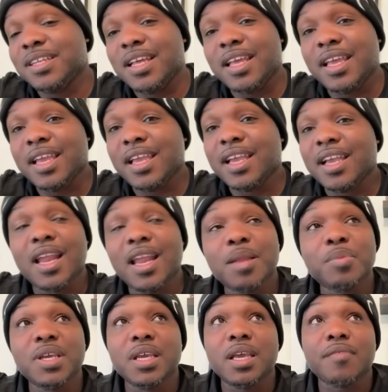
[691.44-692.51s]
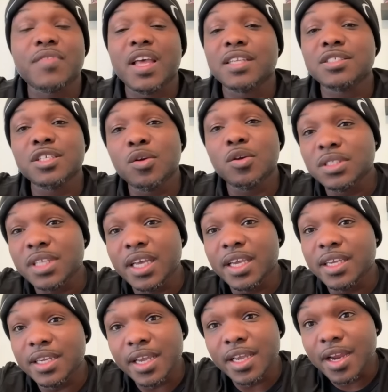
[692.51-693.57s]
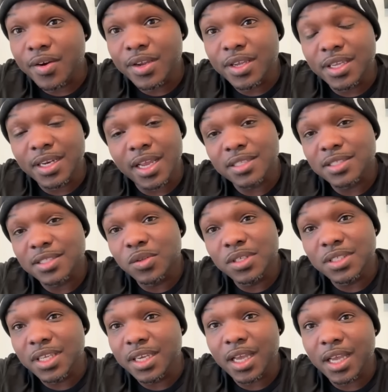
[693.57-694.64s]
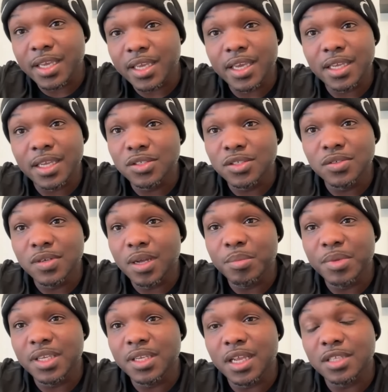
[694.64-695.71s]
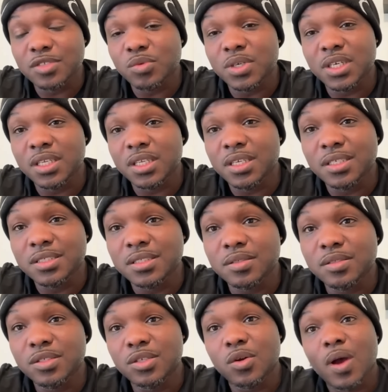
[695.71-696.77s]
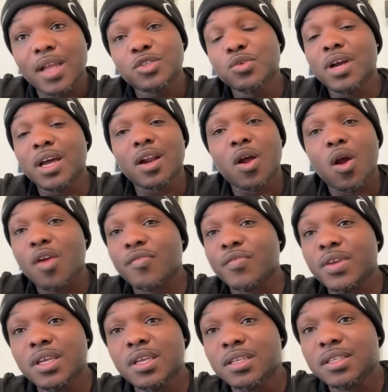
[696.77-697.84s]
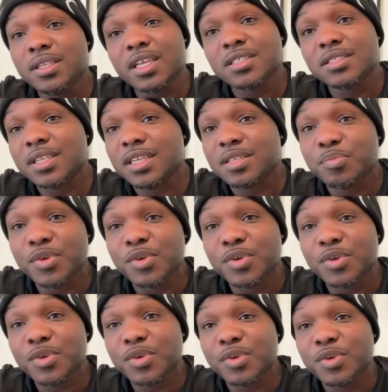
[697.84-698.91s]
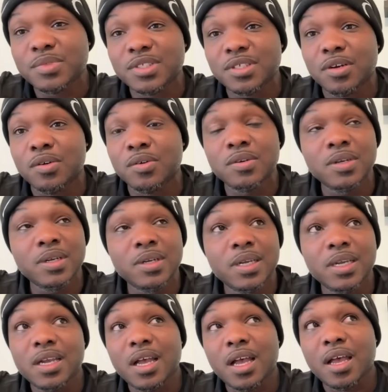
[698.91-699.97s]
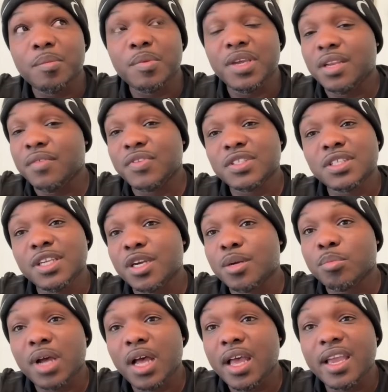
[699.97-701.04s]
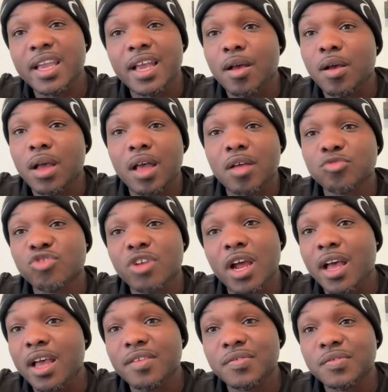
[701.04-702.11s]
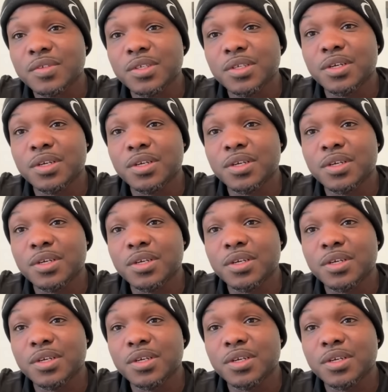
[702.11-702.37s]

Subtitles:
gotta be, if that's the only thing in the area and that's the only thing I can do, I mean, that's what it is. You know, I do got an RV. That's pretty pimp. So, I mean, if it's nearby, I'll drive, you